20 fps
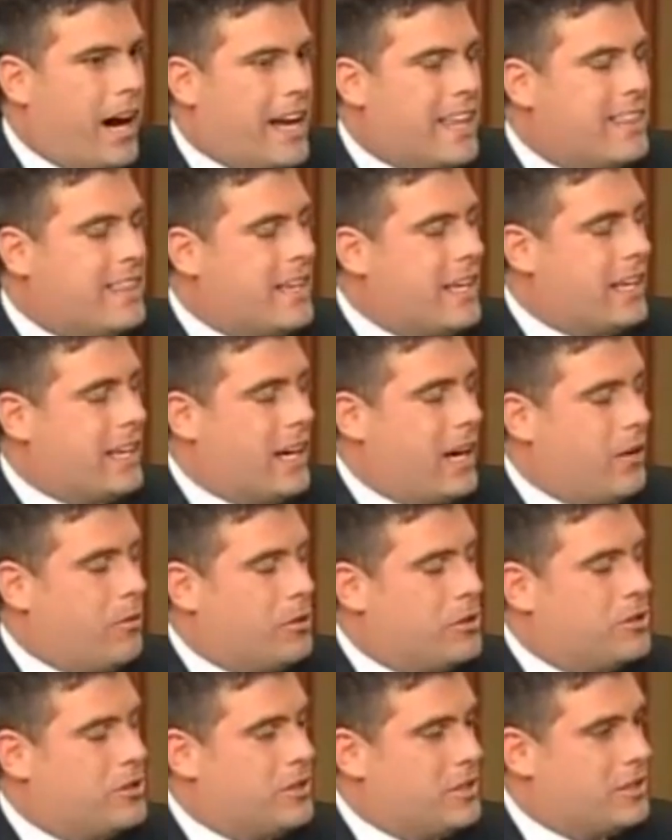I think I
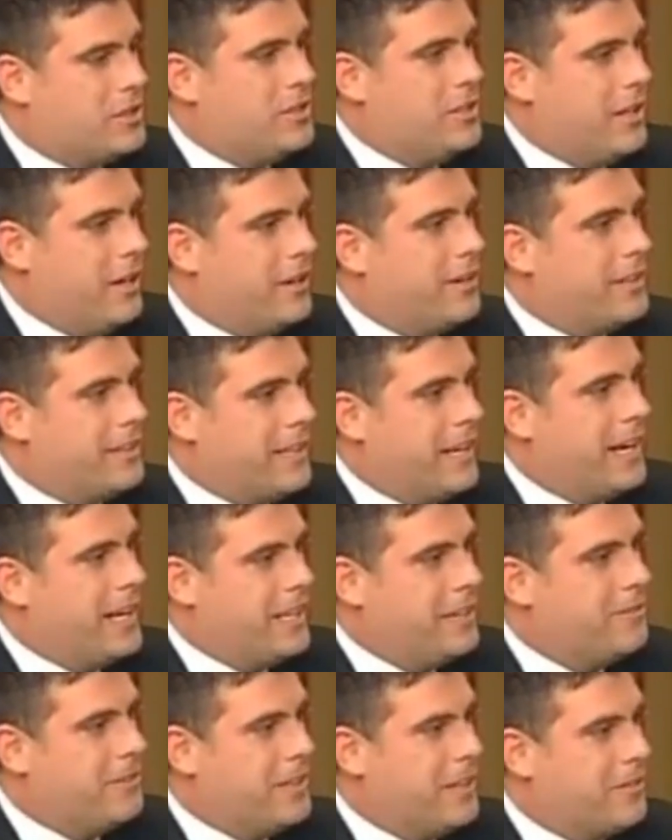was just young and
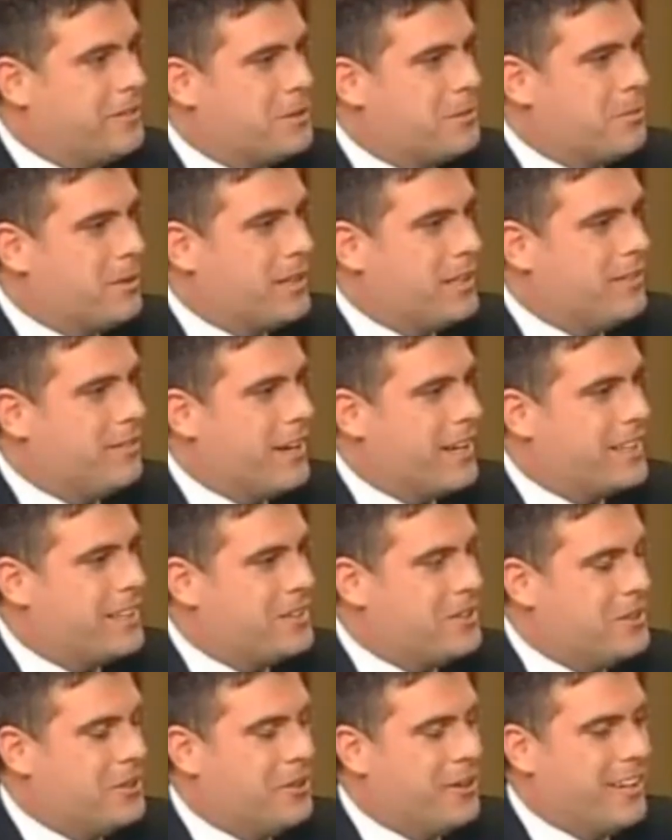naive enough to believe I
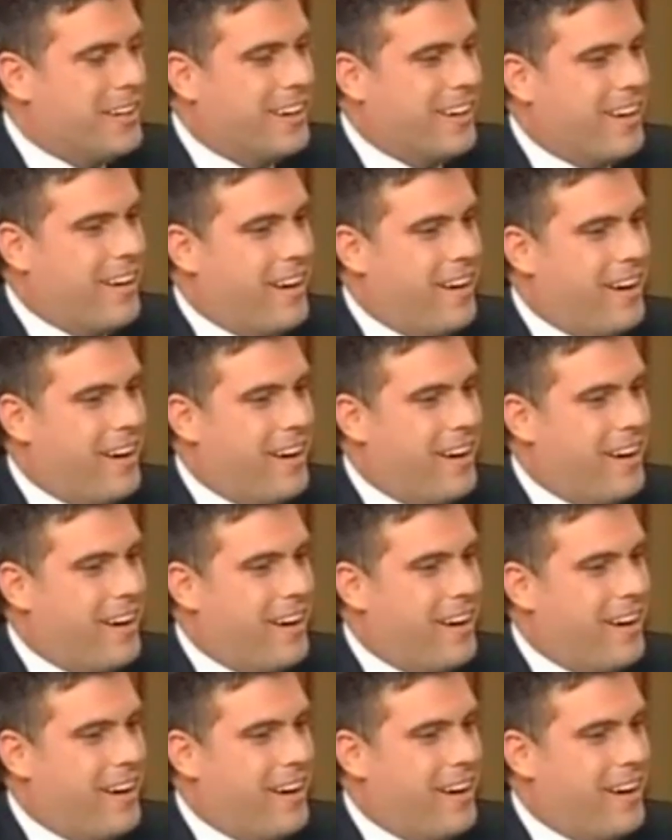could do it.